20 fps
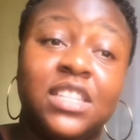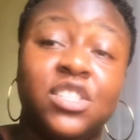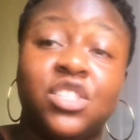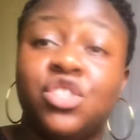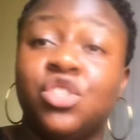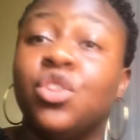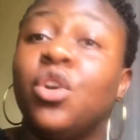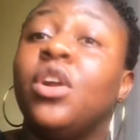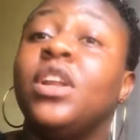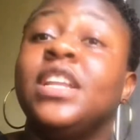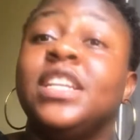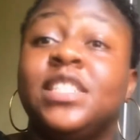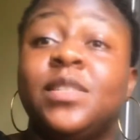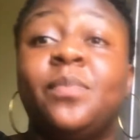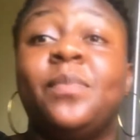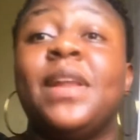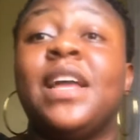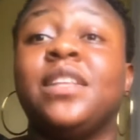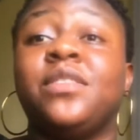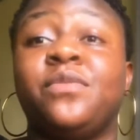knowledge
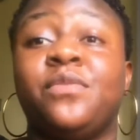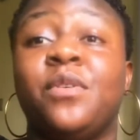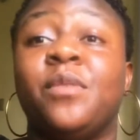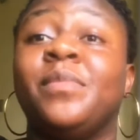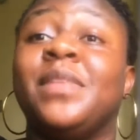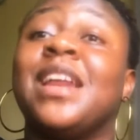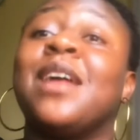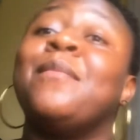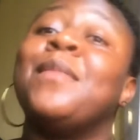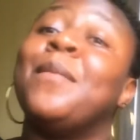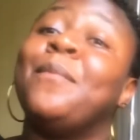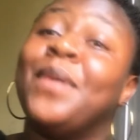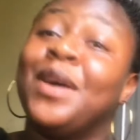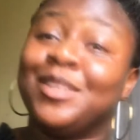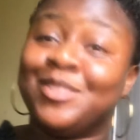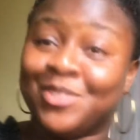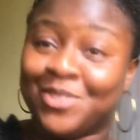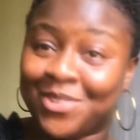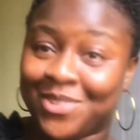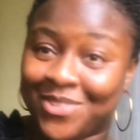platform that I'm
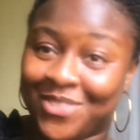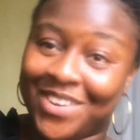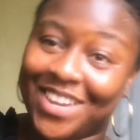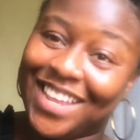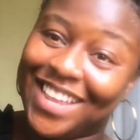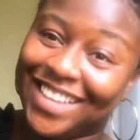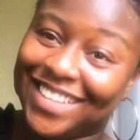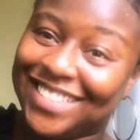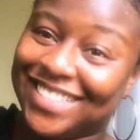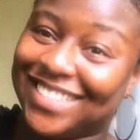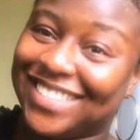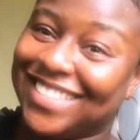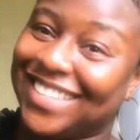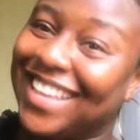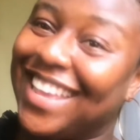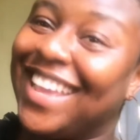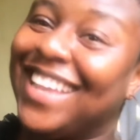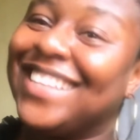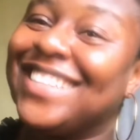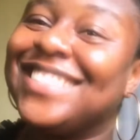about to create,
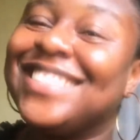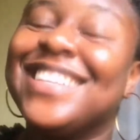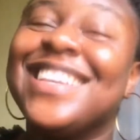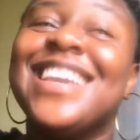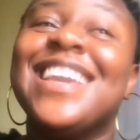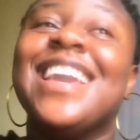yes,